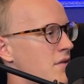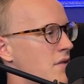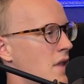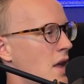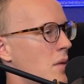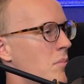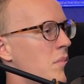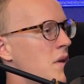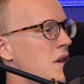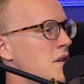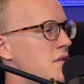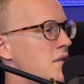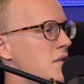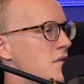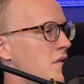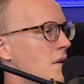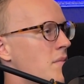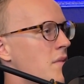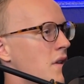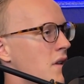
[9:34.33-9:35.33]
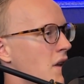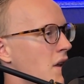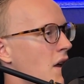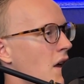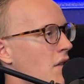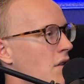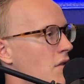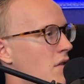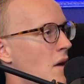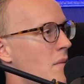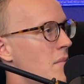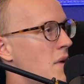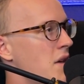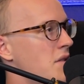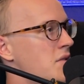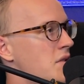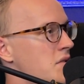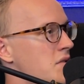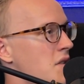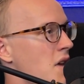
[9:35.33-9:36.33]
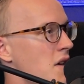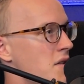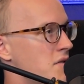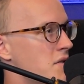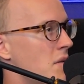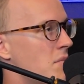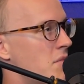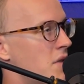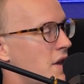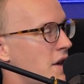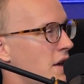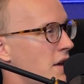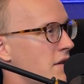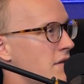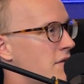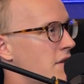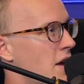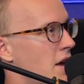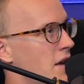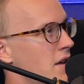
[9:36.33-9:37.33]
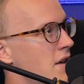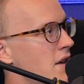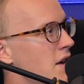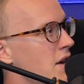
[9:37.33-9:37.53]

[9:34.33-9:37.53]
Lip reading: and like piecing something together that makes us say something that